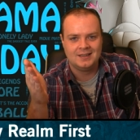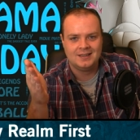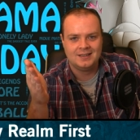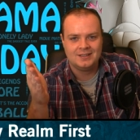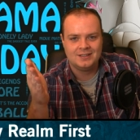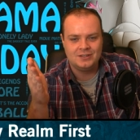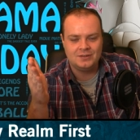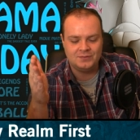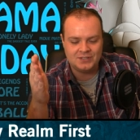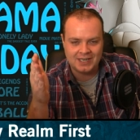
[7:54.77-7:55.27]

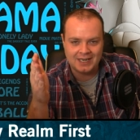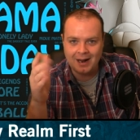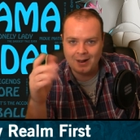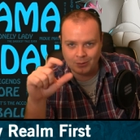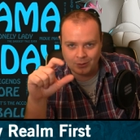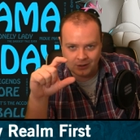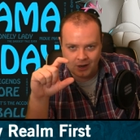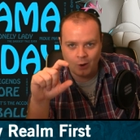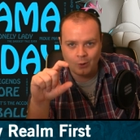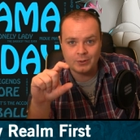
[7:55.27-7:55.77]
Have you seen how
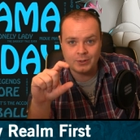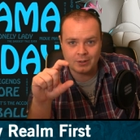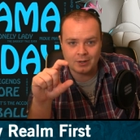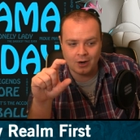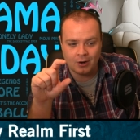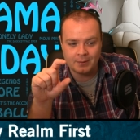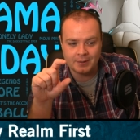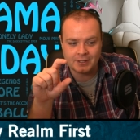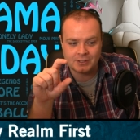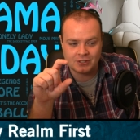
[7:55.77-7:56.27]
low you go
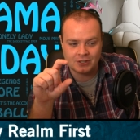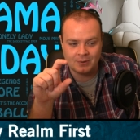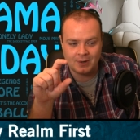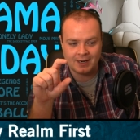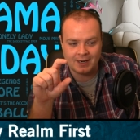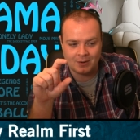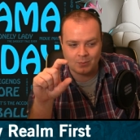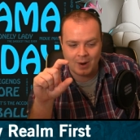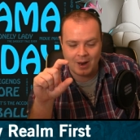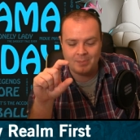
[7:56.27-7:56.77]
with a
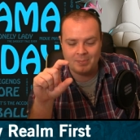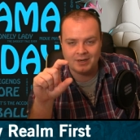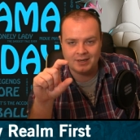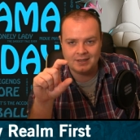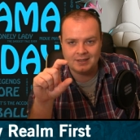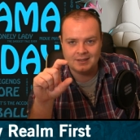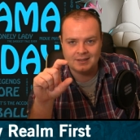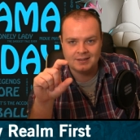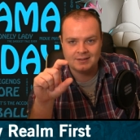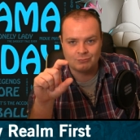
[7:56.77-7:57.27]
two-handed weapon?
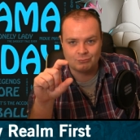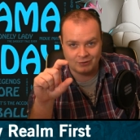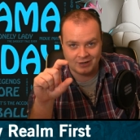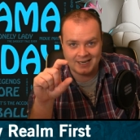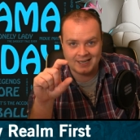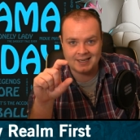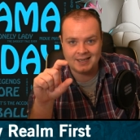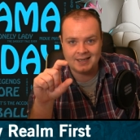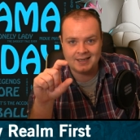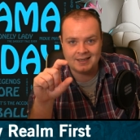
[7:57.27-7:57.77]

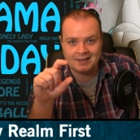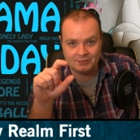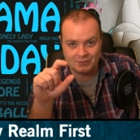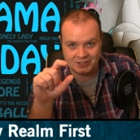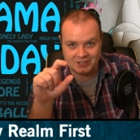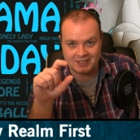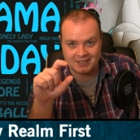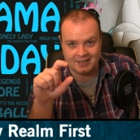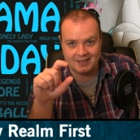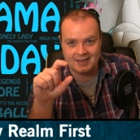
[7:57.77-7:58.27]
Really? Have you
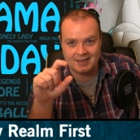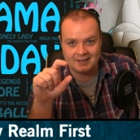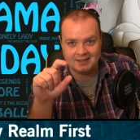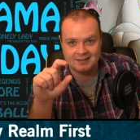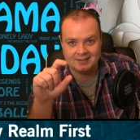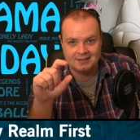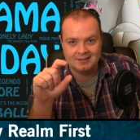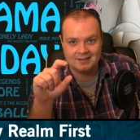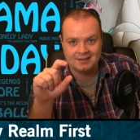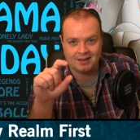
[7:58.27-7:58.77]
seen it?
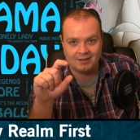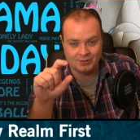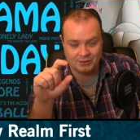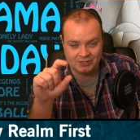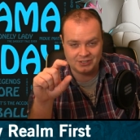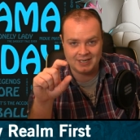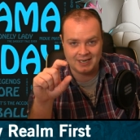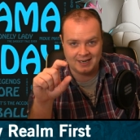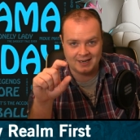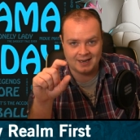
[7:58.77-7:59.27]
Have you
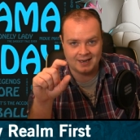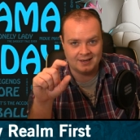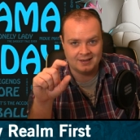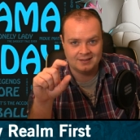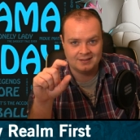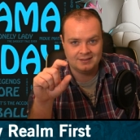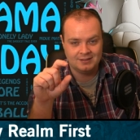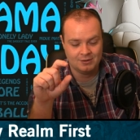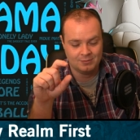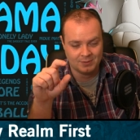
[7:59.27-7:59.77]
seen it?
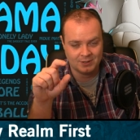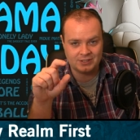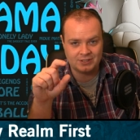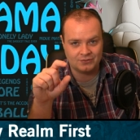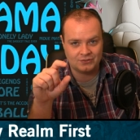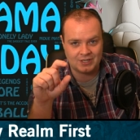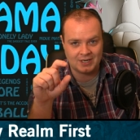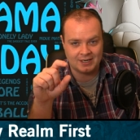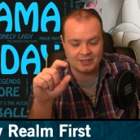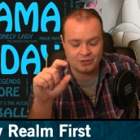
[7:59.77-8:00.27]
You must have
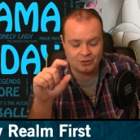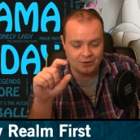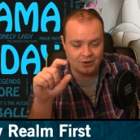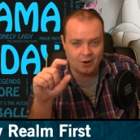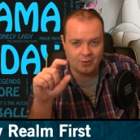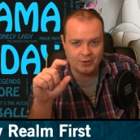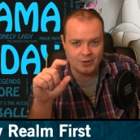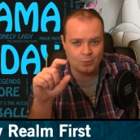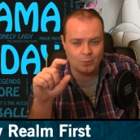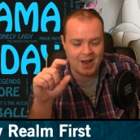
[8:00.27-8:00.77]
seen. Do you know
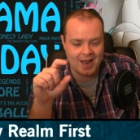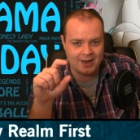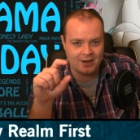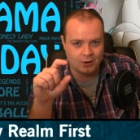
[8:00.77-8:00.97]
you wear no